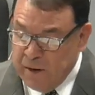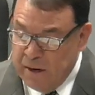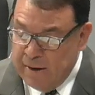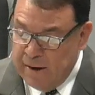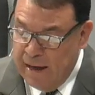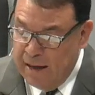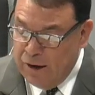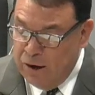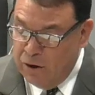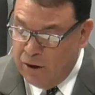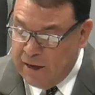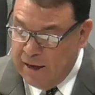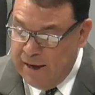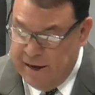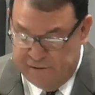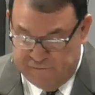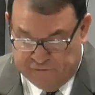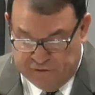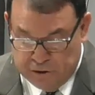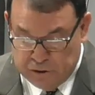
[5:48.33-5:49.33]
Now look
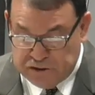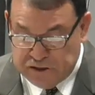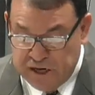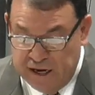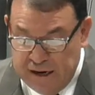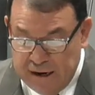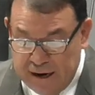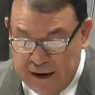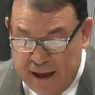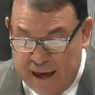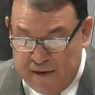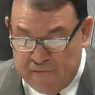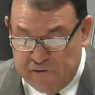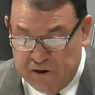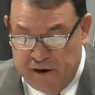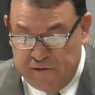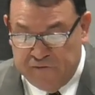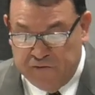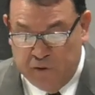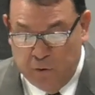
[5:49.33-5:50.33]
in verse 11,
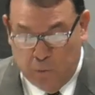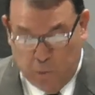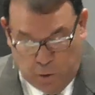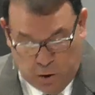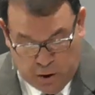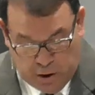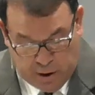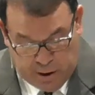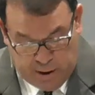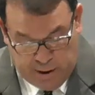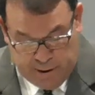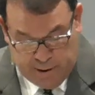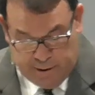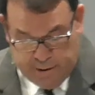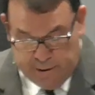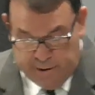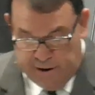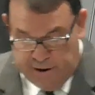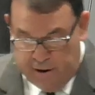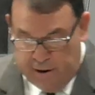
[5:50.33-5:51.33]
if you would.
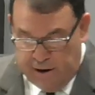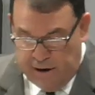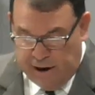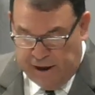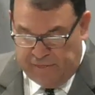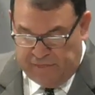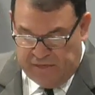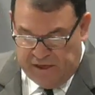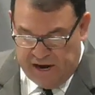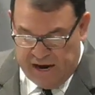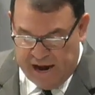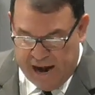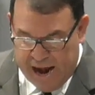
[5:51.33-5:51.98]
And then an